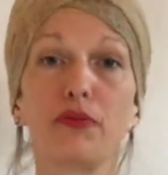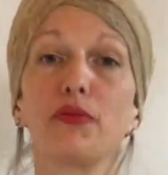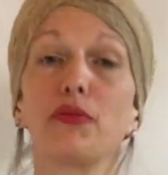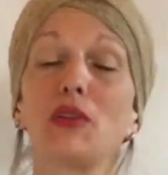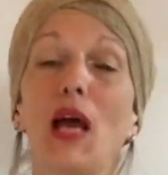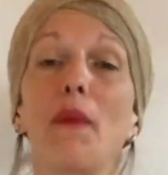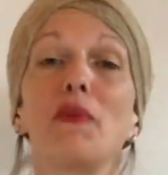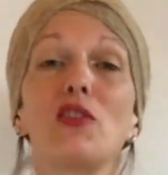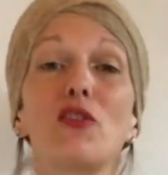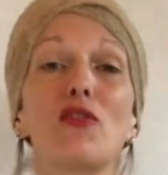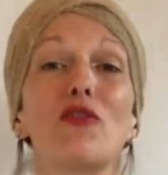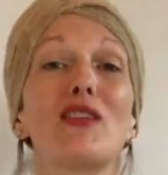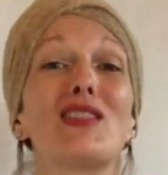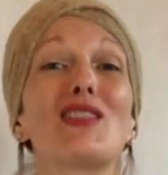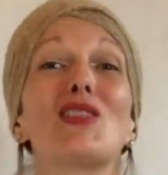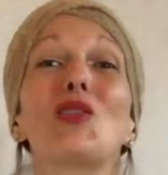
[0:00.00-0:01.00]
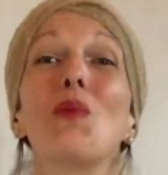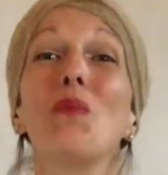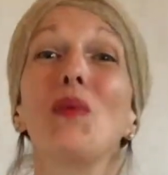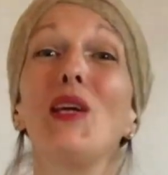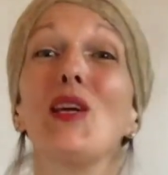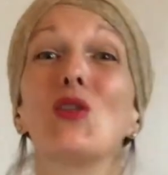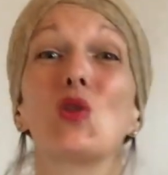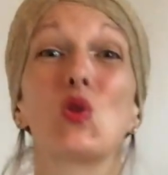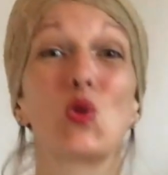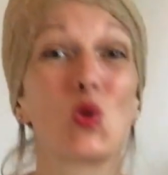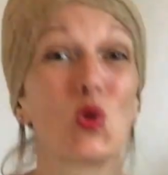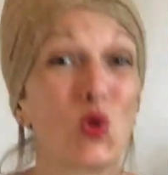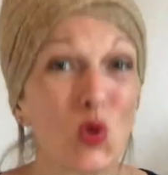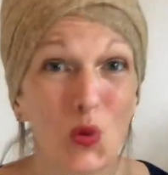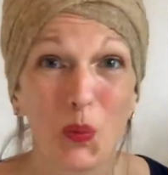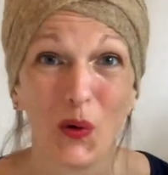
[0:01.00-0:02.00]
Tap into the wrist. This can be
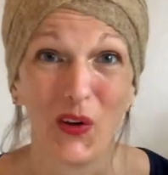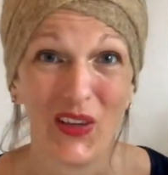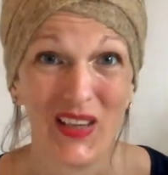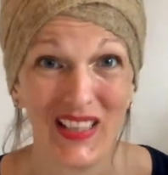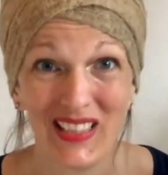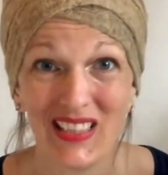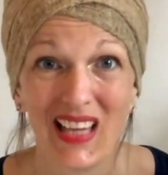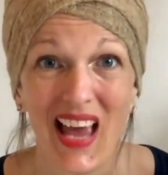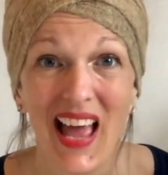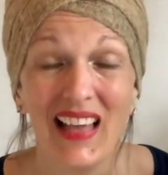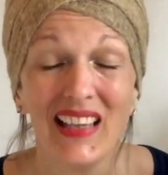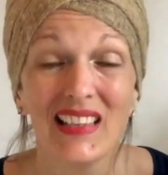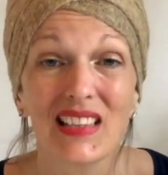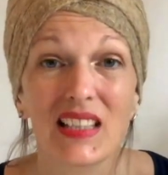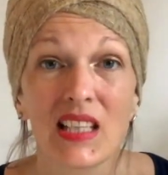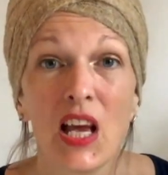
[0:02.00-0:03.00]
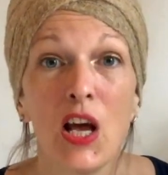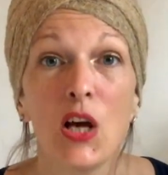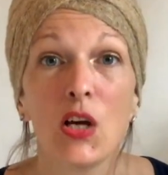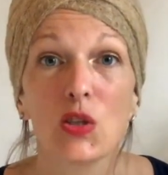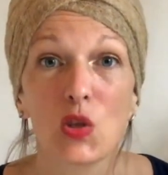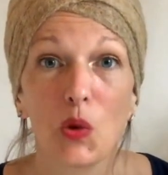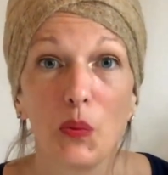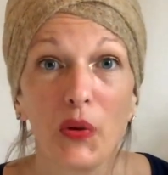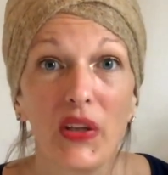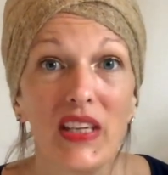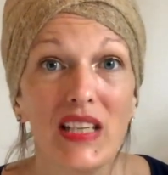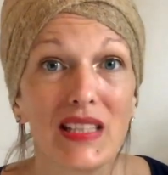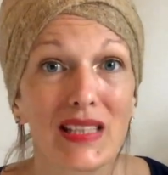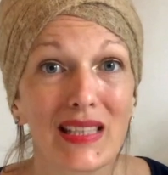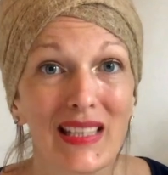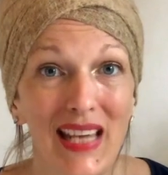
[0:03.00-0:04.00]
super intense, so
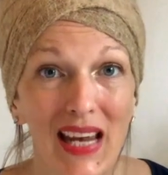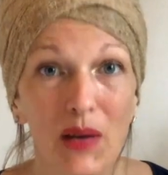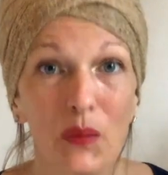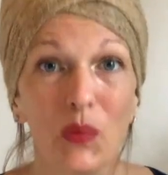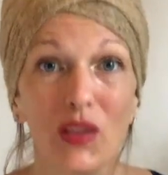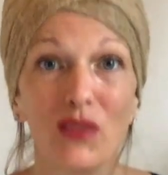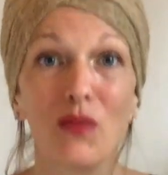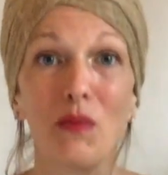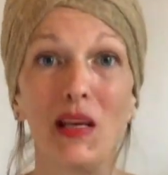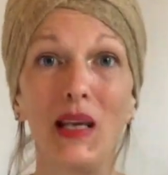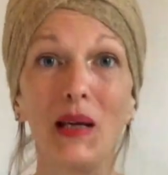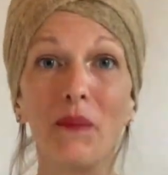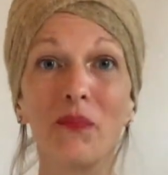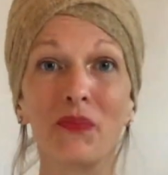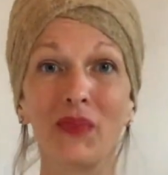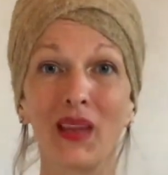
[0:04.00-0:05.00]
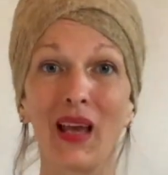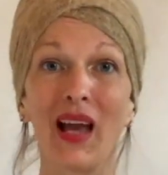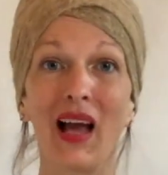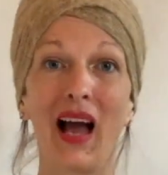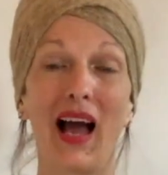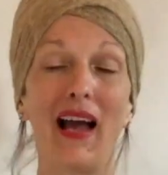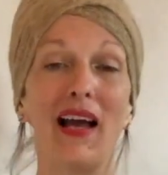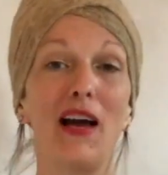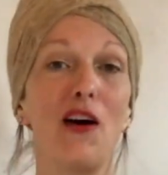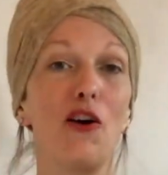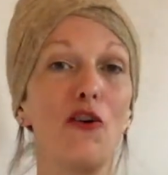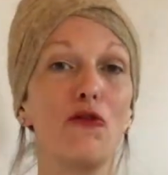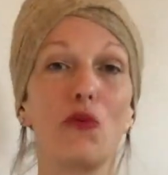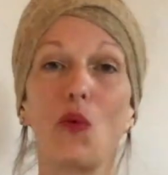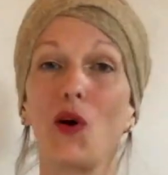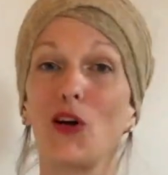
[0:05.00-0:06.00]
please stay with me. I
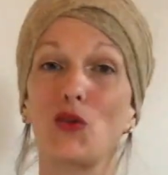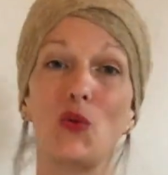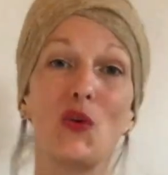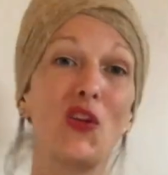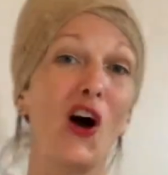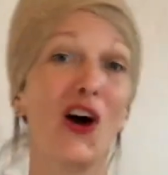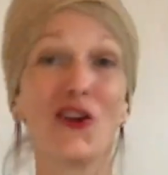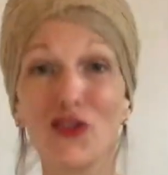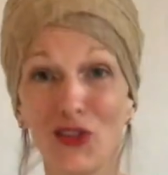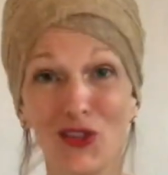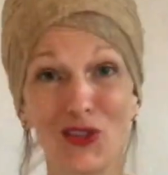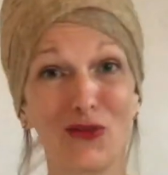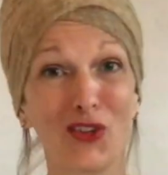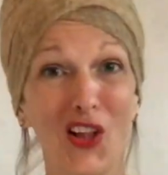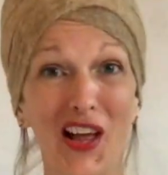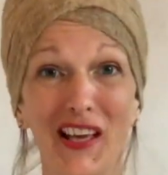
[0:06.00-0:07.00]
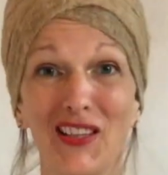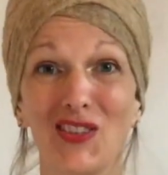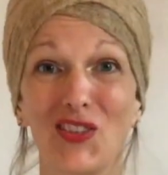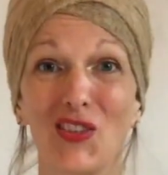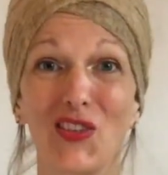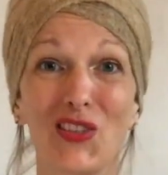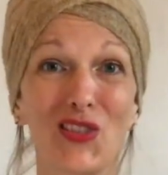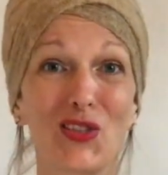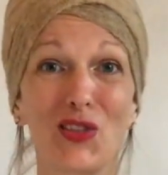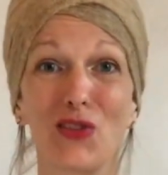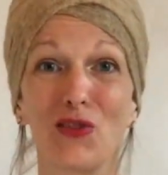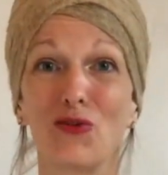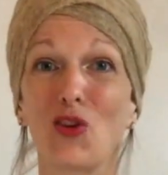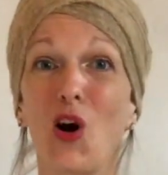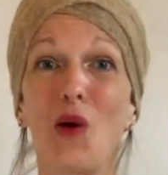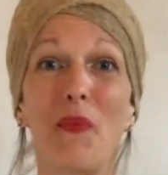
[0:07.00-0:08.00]
have worked with hundreds of clients on this sort
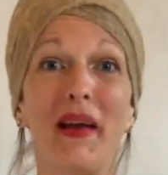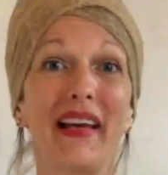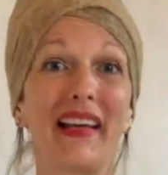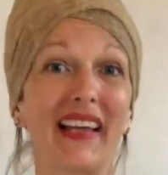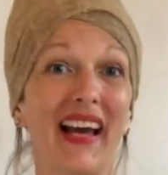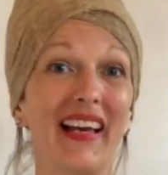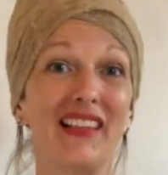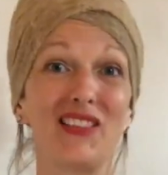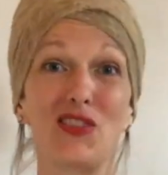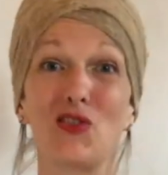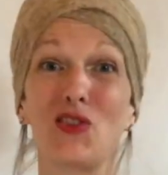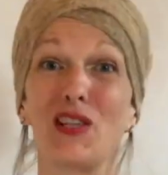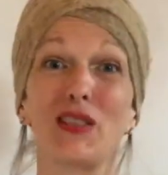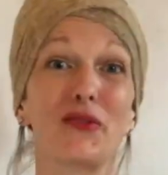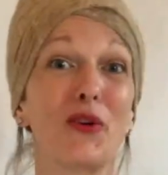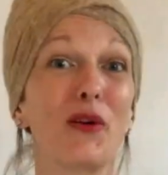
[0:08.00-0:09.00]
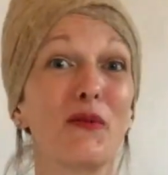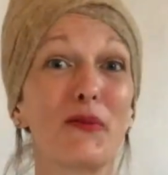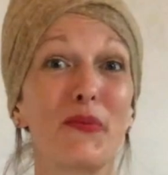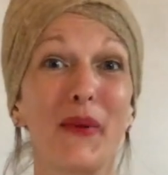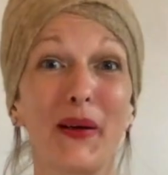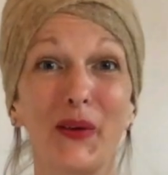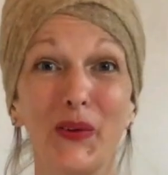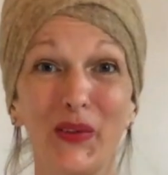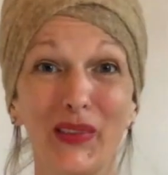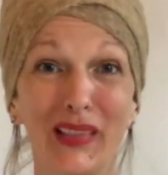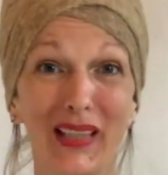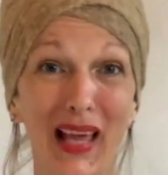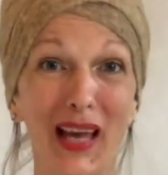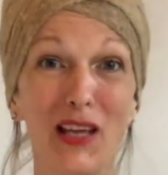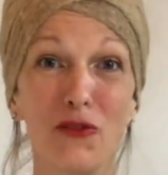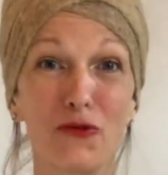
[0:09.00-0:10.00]
of topic and transformed my own
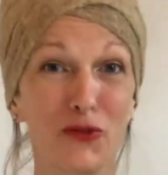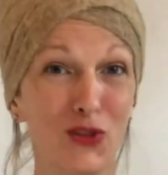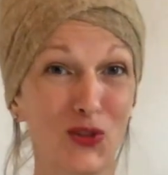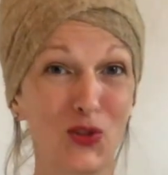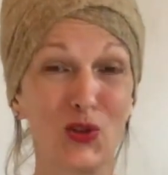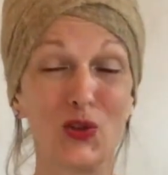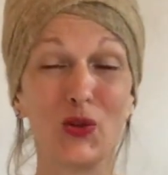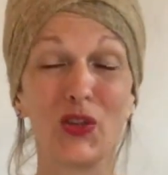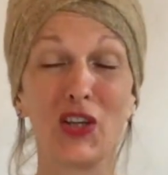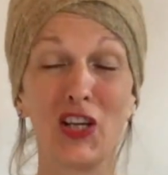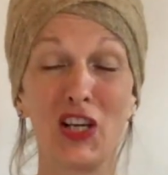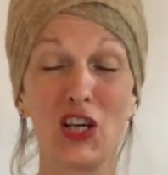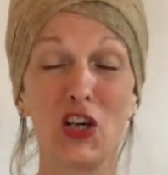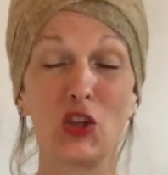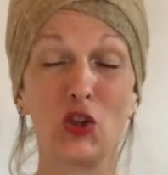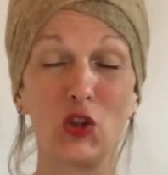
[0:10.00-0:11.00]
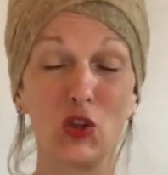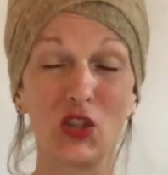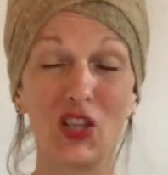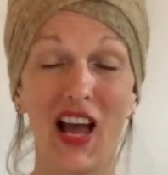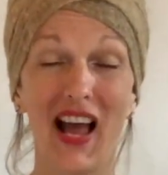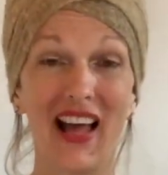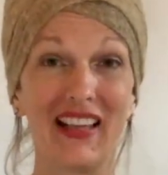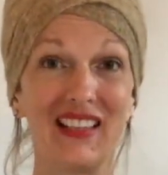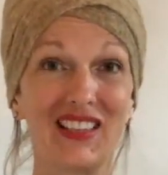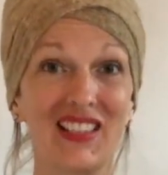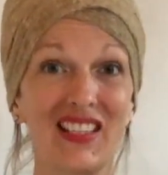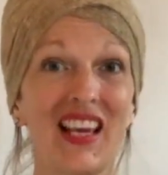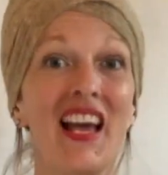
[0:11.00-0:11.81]
life, so you are in good hands.